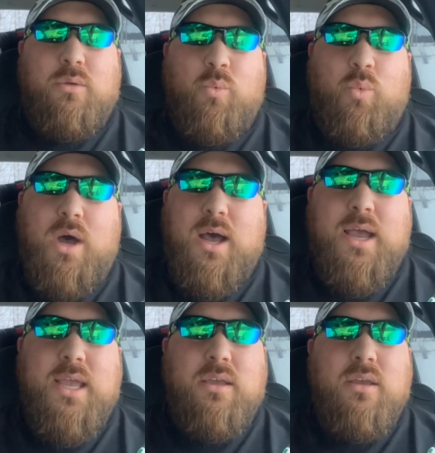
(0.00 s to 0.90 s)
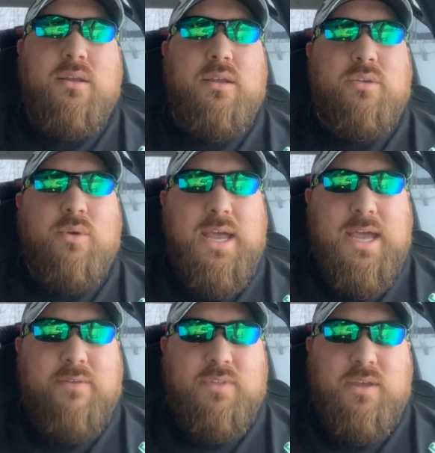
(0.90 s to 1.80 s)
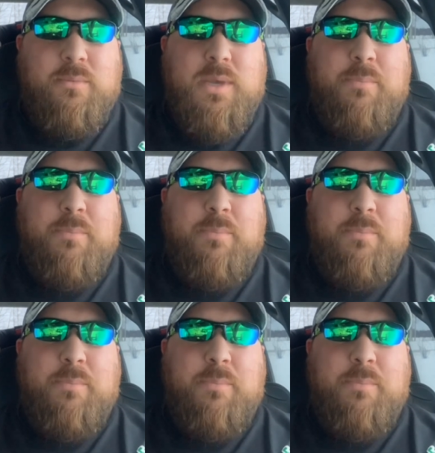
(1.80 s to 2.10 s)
Why do I have them